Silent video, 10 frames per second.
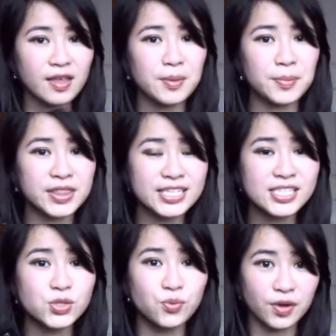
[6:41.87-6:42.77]
But this
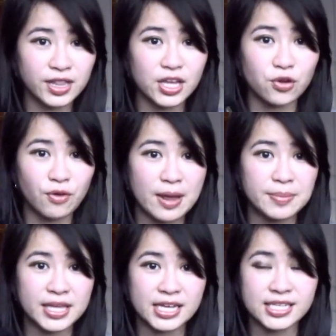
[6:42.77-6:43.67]
is really great
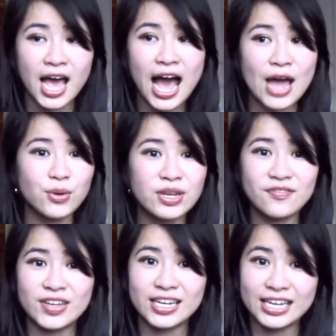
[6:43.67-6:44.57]
because I don't
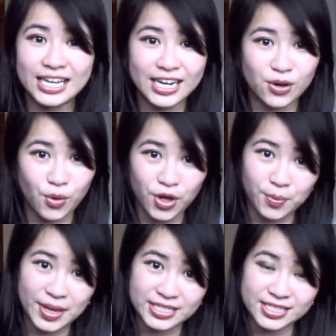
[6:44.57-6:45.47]
even need an
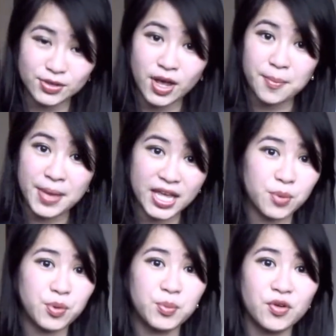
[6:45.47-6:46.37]
oil-based
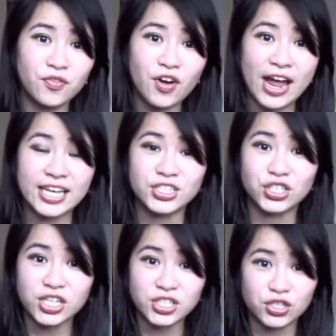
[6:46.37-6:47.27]
makeup remover. I can
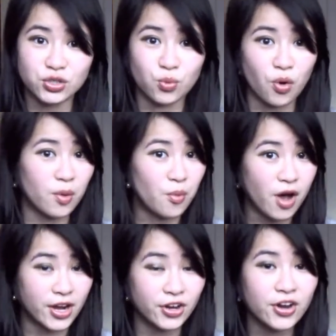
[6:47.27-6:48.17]
just use warm
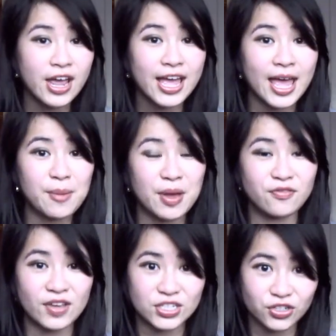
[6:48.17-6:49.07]
water and my
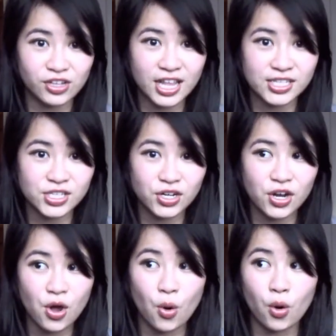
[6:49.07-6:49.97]
facial cleanser
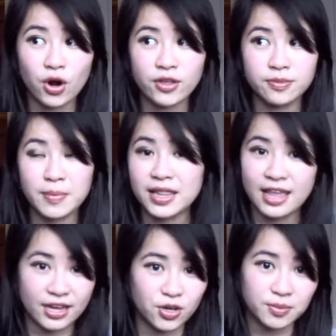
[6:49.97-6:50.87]
or my
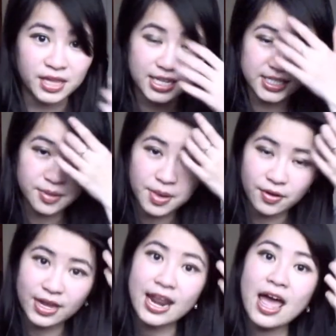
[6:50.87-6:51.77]
Lancome cleansing
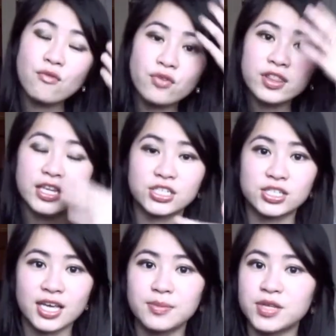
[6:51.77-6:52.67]
milk, and everything just
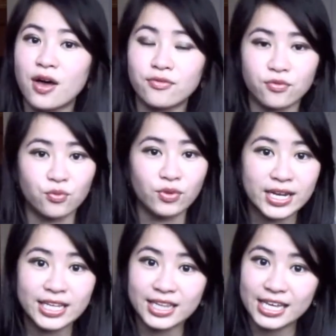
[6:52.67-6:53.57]
comes off
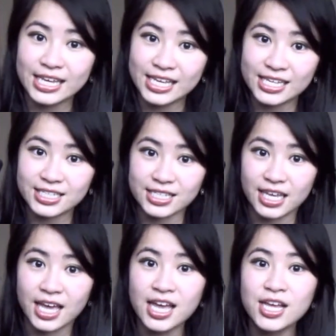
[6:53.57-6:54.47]
really
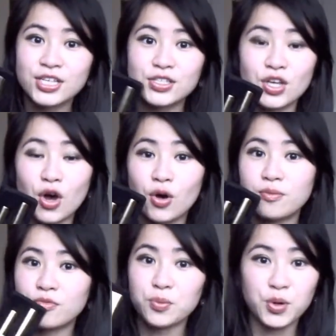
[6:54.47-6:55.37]
easily. So
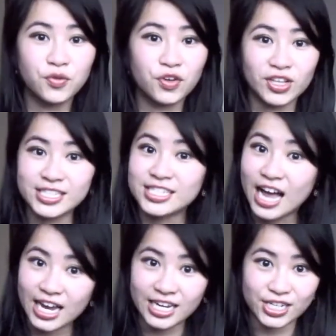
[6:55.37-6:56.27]
removal is
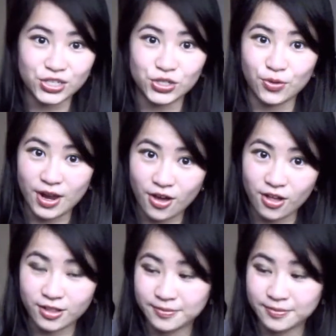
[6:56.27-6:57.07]
not an issue at all.